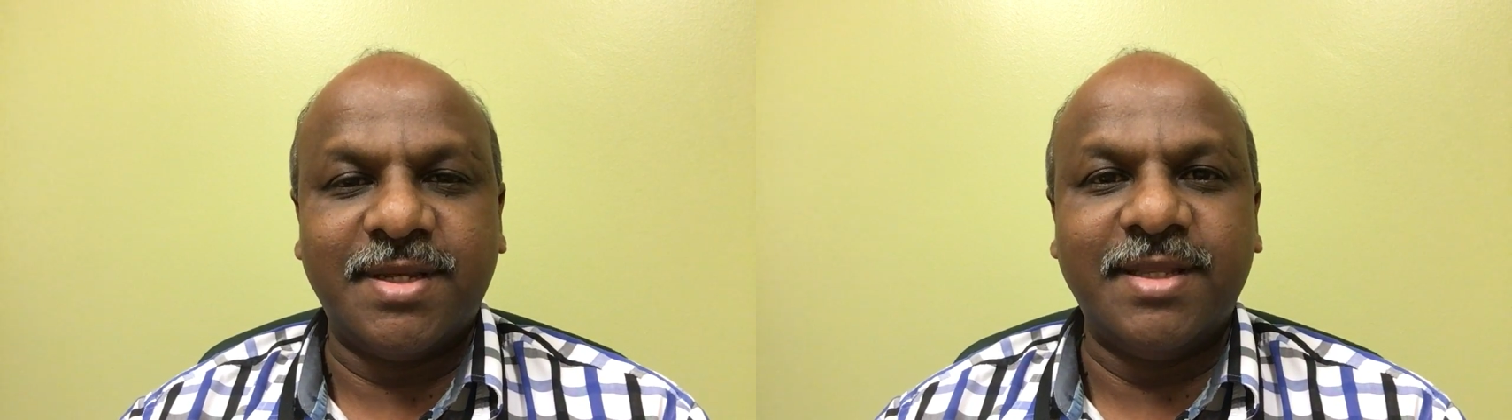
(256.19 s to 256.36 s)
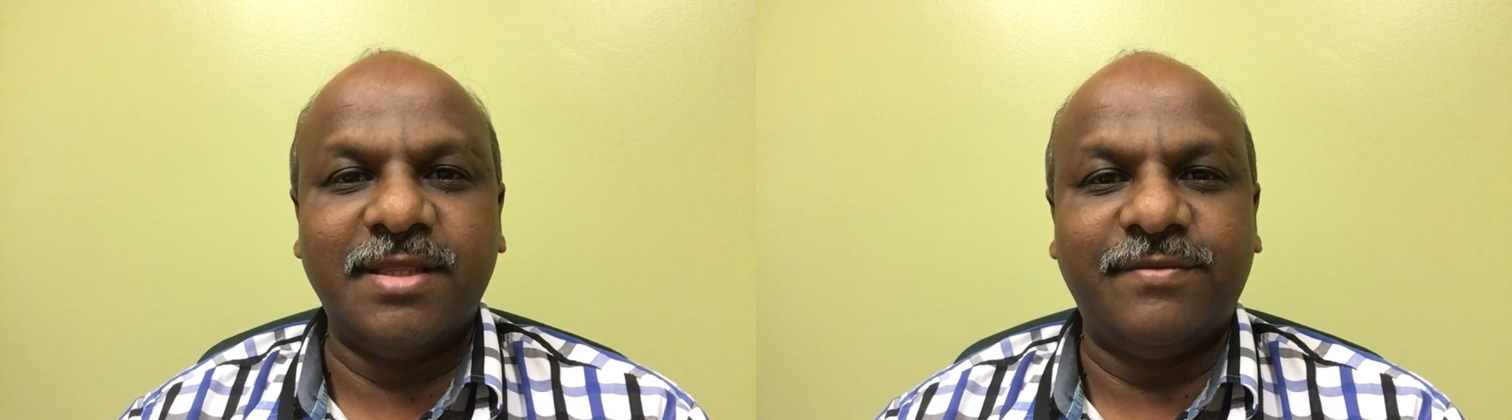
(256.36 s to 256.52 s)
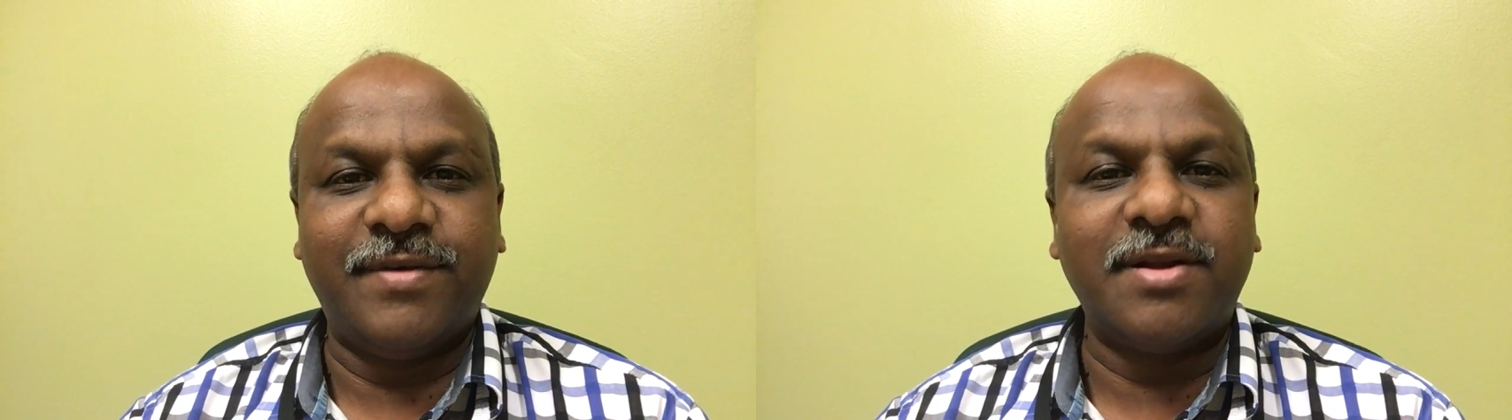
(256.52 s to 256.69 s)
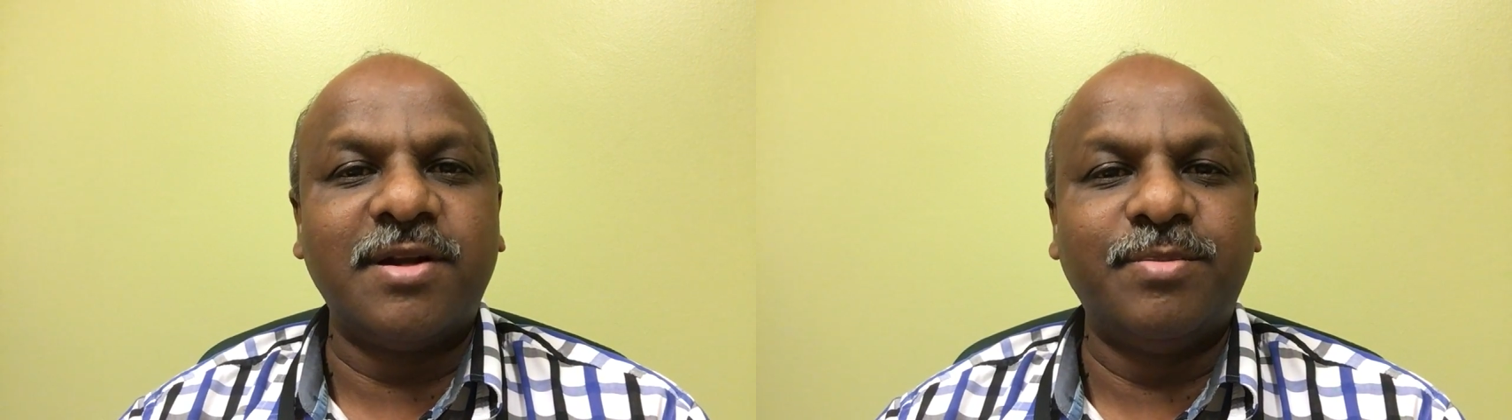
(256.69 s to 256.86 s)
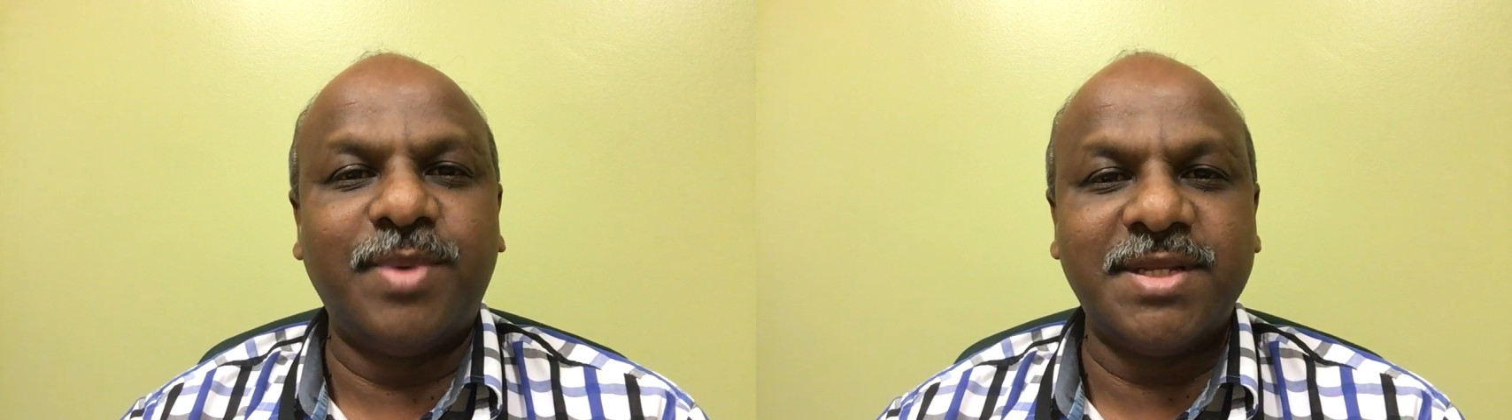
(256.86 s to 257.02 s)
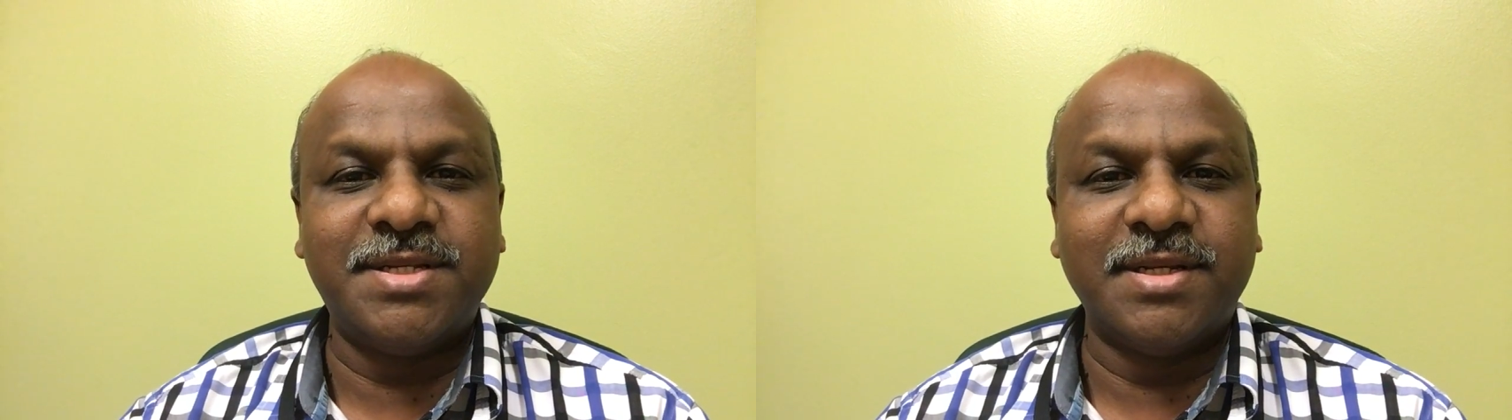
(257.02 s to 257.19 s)
in the federal
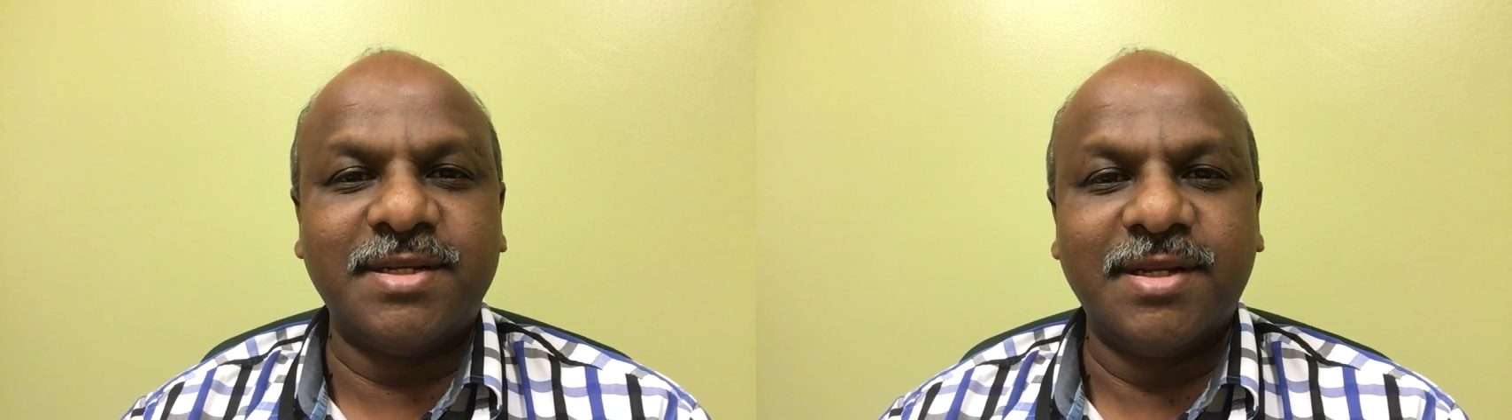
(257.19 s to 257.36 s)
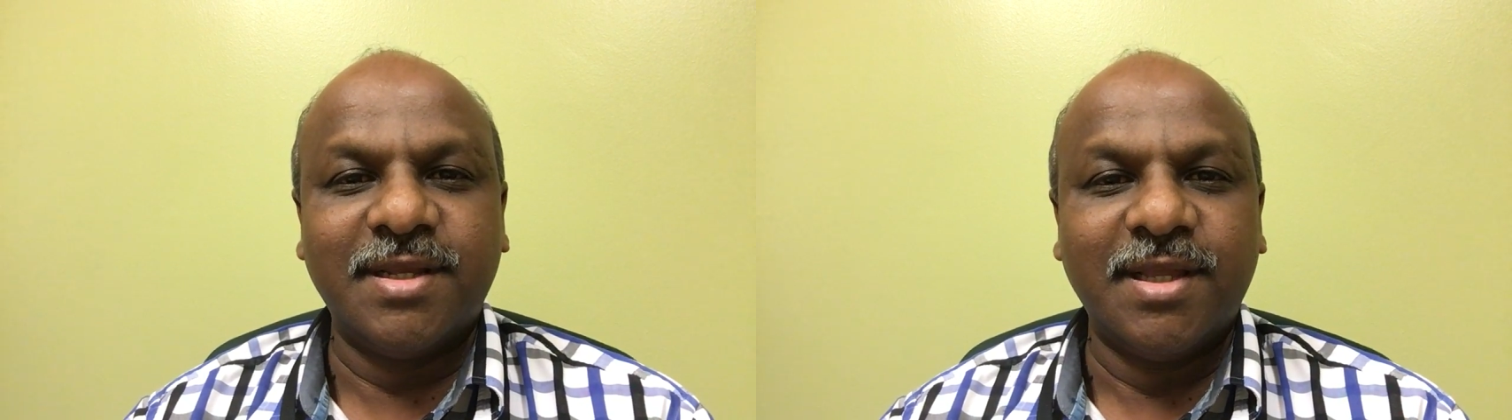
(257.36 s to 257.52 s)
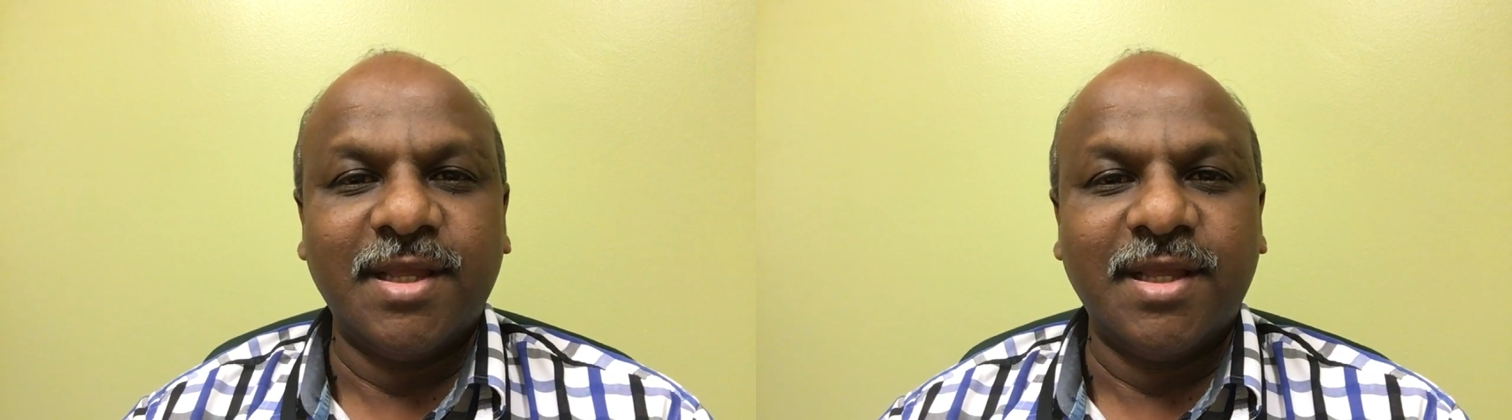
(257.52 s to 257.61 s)
budget